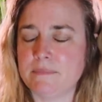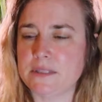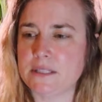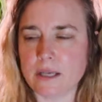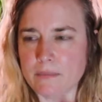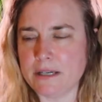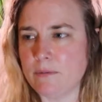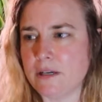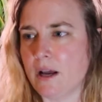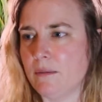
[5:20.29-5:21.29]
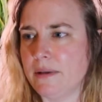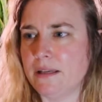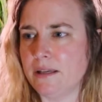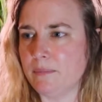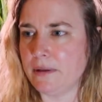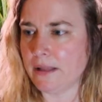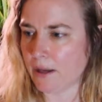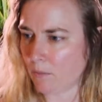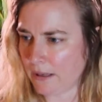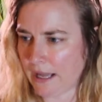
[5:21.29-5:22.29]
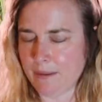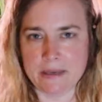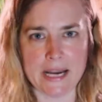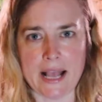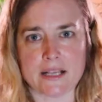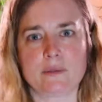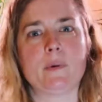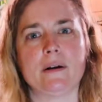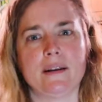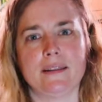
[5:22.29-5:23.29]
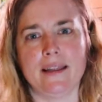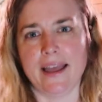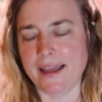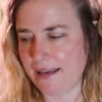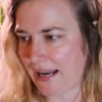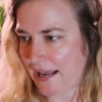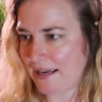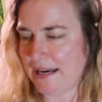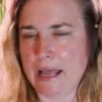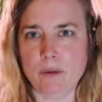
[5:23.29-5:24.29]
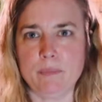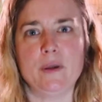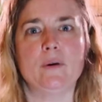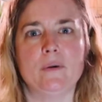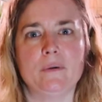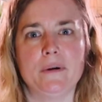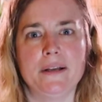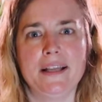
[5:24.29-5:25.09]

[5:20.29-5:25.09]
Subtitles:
somebody would come in and be like, well, I'm an expert in that and I can help you.